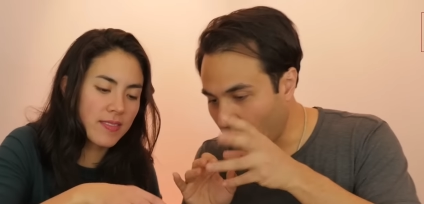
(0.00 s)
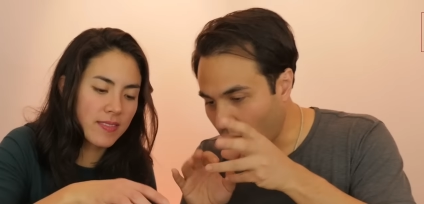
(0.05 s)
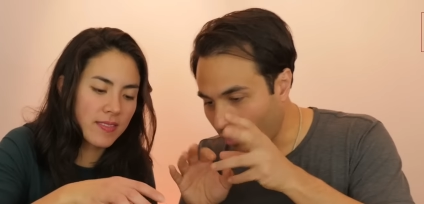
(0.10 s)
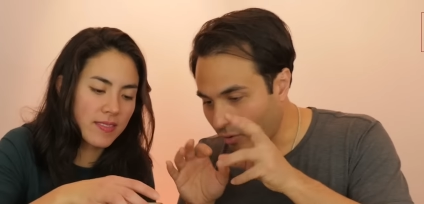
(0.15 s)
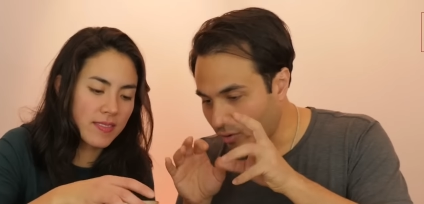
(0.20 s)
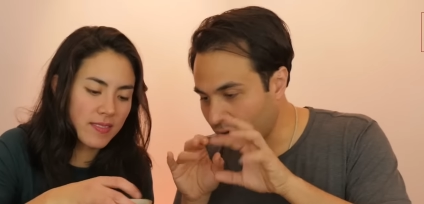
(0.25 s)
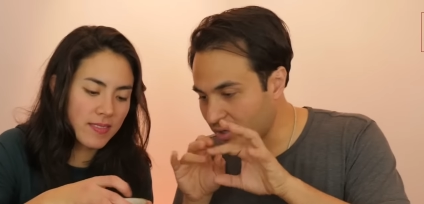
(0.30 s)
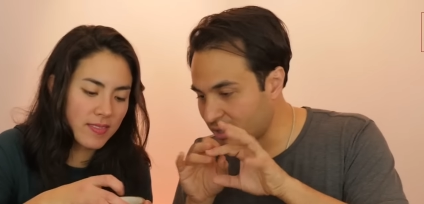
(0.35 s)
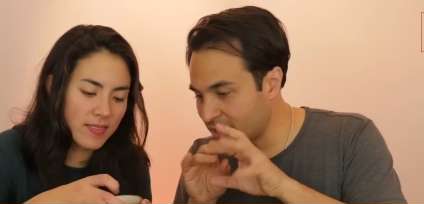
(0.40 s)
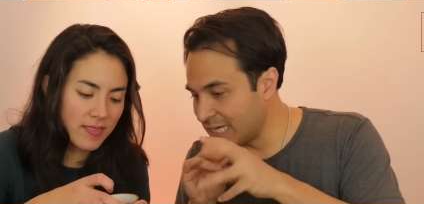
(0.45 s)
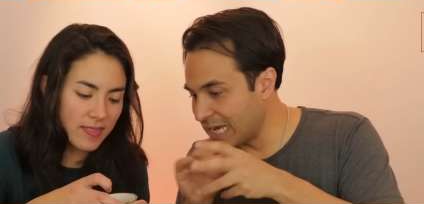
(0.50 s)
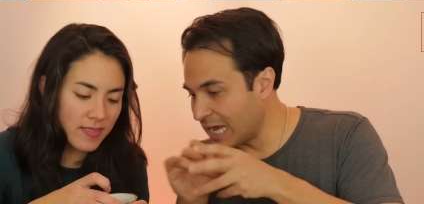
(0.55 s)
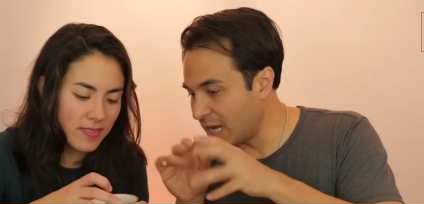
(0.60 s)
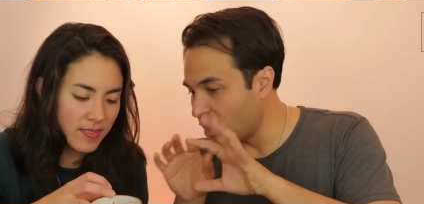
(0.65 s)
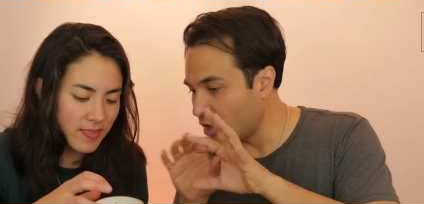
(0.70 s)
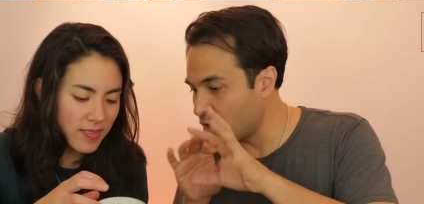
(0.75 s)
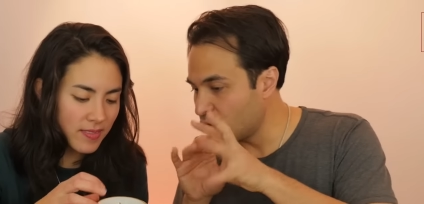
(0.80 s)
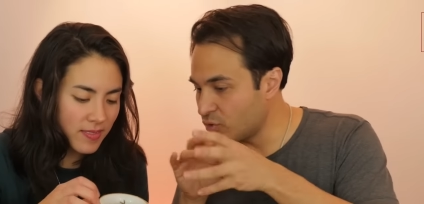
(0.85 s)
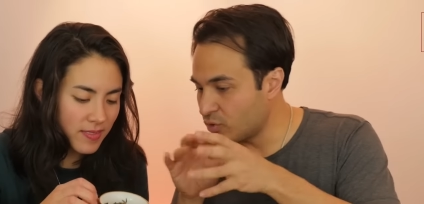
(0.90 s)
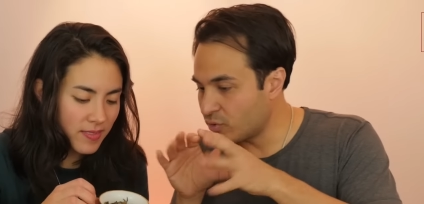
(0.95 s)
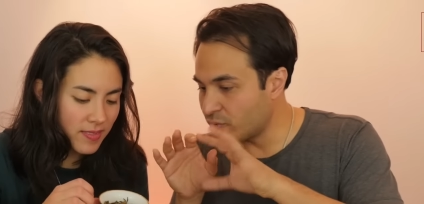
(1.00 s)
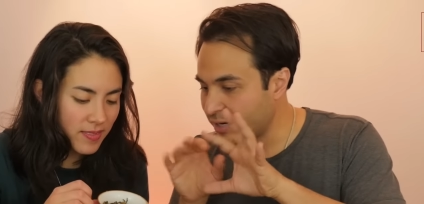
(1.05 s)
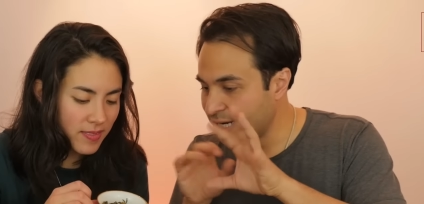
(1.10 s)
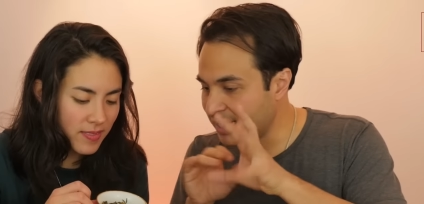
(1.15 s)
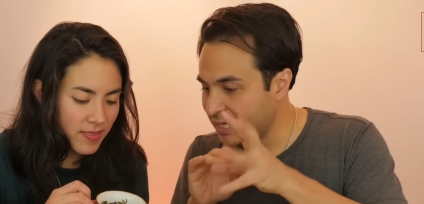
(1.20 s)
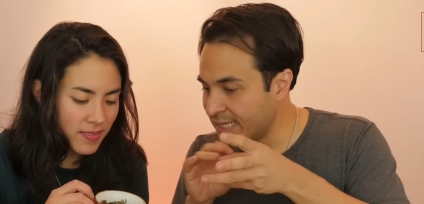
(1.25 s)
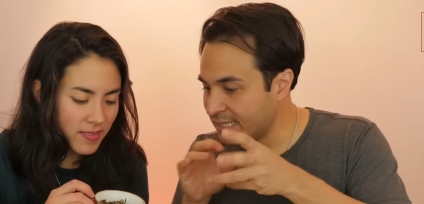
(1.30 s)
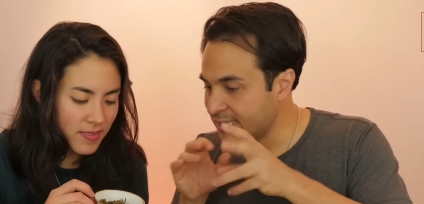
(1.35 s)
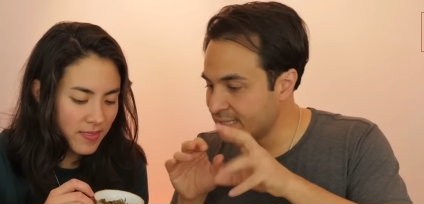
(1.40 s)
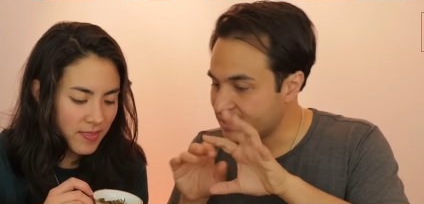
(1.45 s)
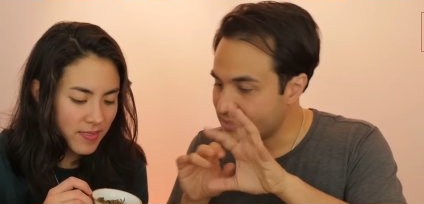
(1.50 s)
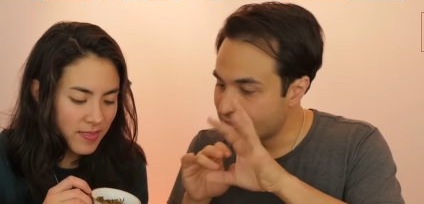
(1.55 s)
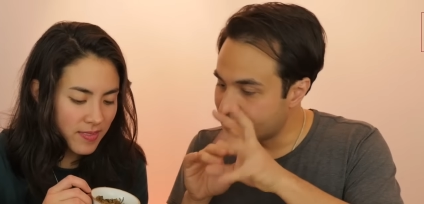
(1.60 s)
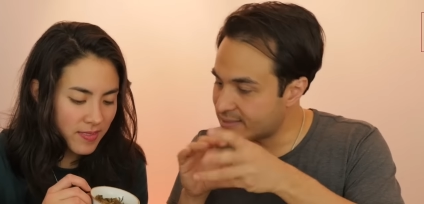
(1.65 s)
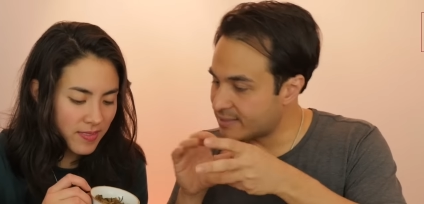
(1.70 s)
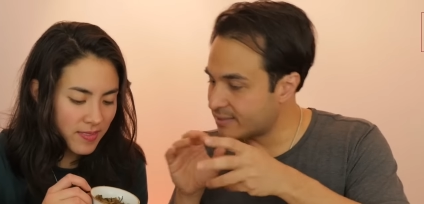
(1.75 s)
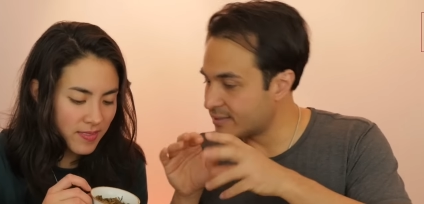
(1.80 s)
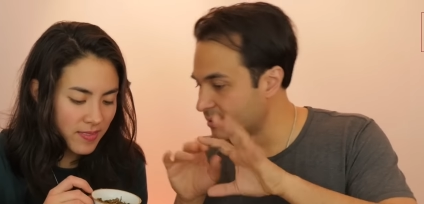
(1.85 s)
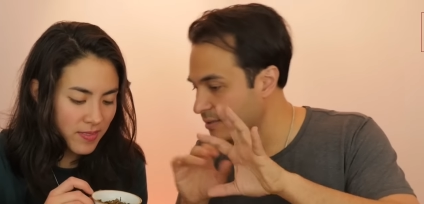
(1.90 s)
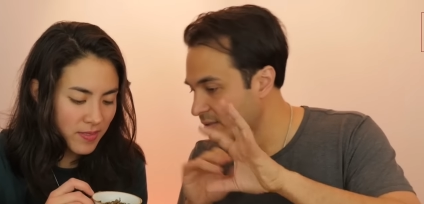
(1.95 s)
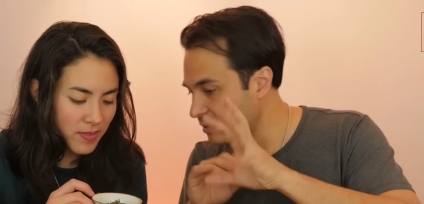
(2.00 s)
Speaker 1: or yellow greens.